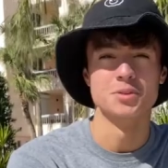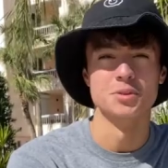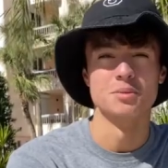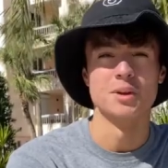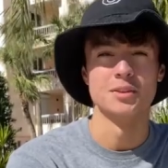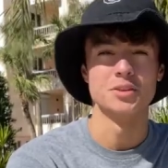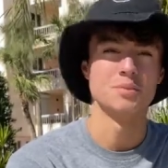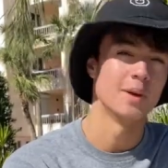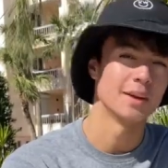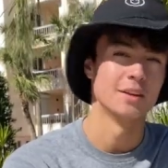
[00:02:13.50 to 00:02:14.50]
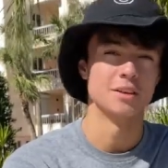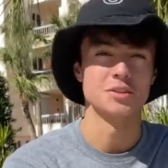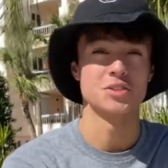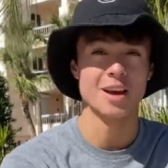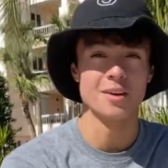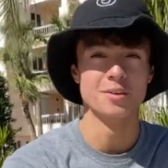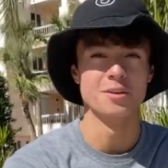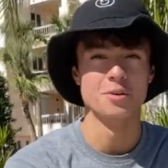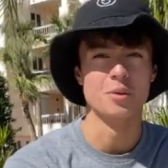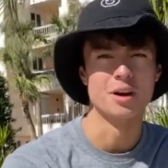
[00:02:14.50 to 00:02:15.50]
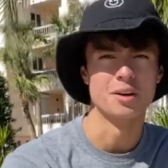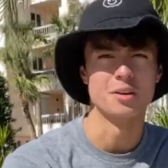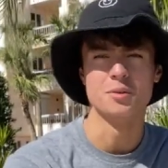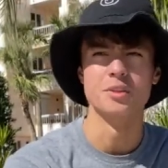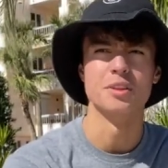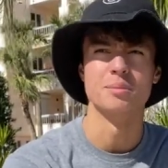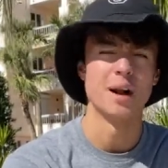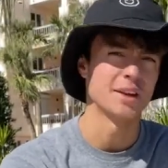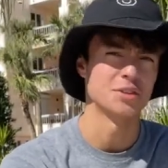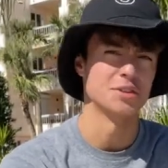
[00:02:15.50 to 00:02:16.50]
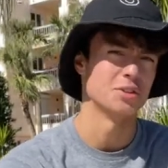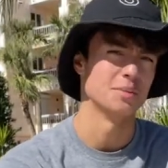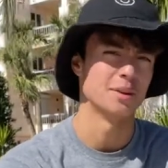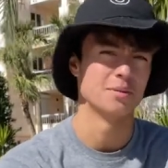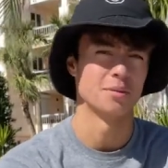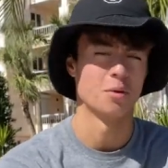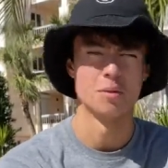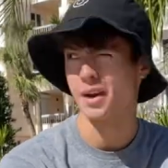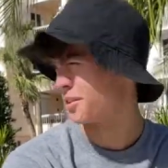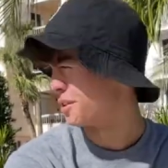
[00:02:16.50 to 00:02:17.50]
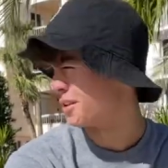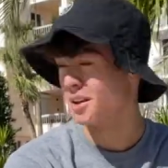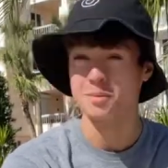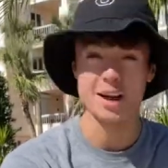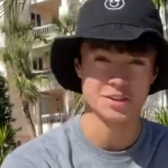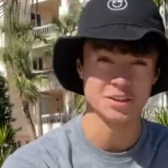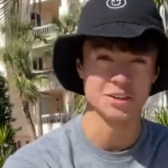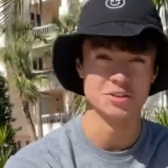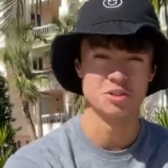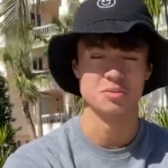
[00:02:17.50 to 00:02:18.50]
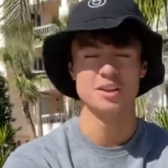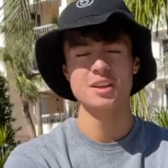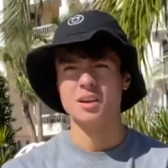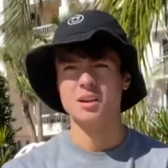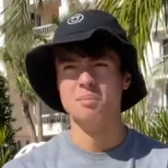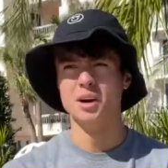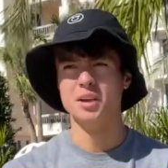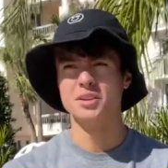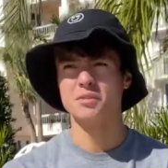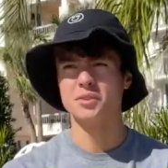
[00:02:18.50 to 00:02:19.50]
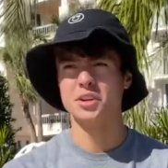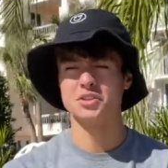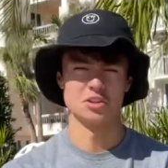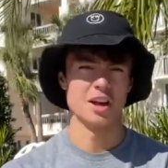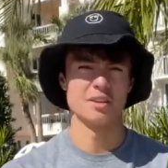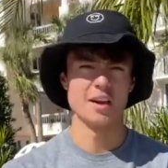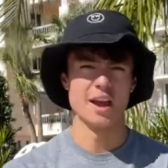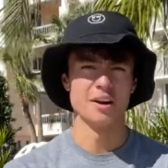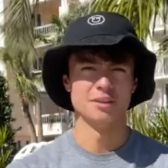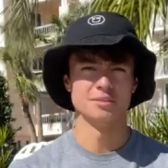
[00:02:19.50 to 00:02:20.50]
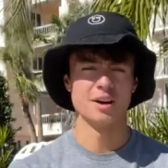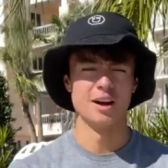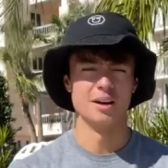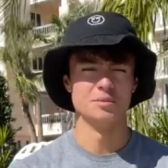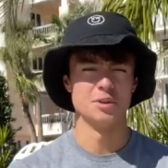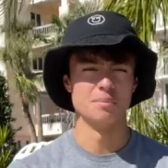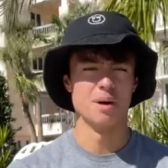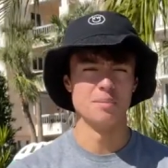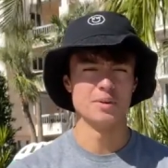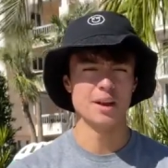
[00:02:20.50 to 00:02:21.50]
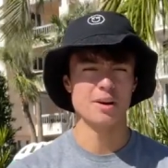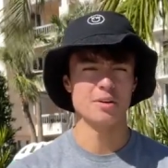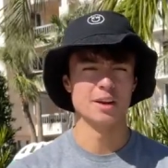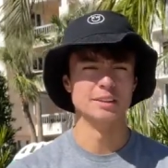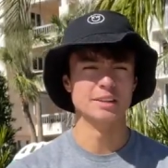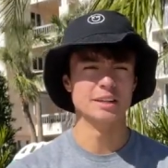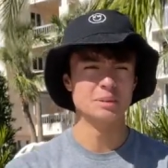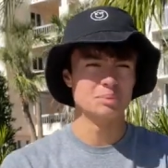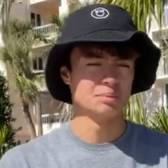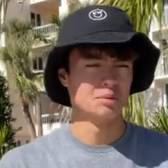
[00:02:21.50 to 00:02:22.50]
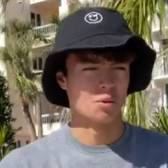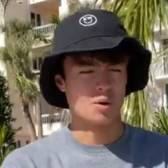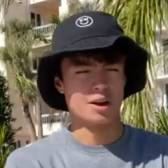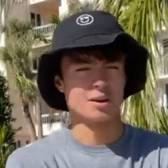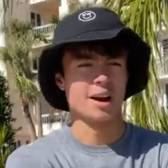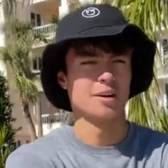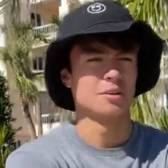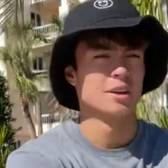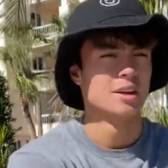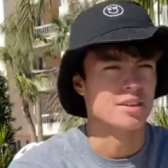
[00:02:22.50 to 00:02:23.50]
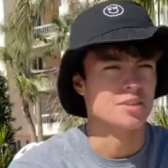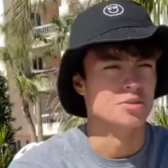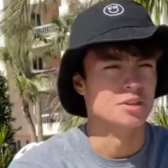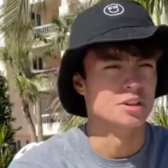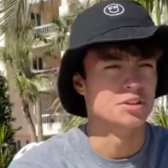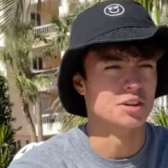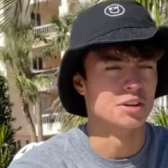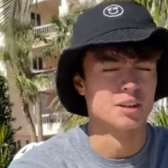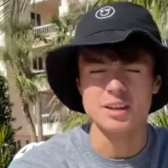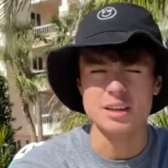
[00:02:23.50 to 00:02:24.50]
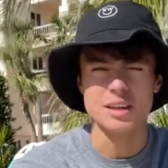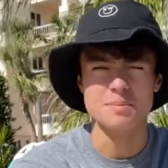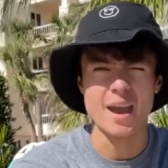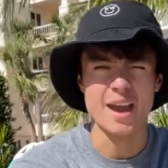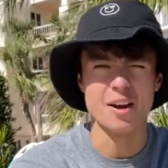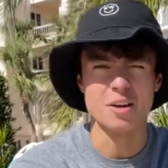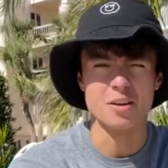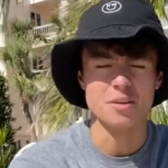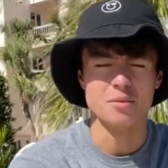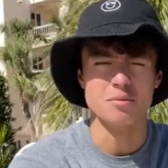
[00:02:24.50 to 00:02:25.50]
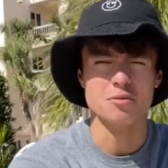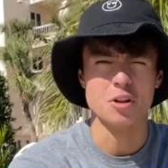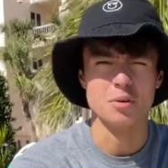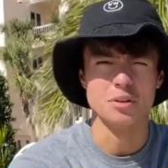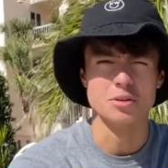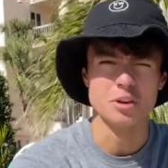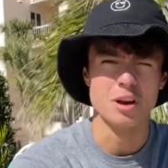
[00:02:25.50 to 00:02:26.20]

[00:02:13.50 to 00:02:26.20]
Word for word: to at least make a sound underwater with a brass instrument, or rather plastic instrument. But it definitely takes a lot of air um, to pump it out and keep the water out. You need to keep air flowing through your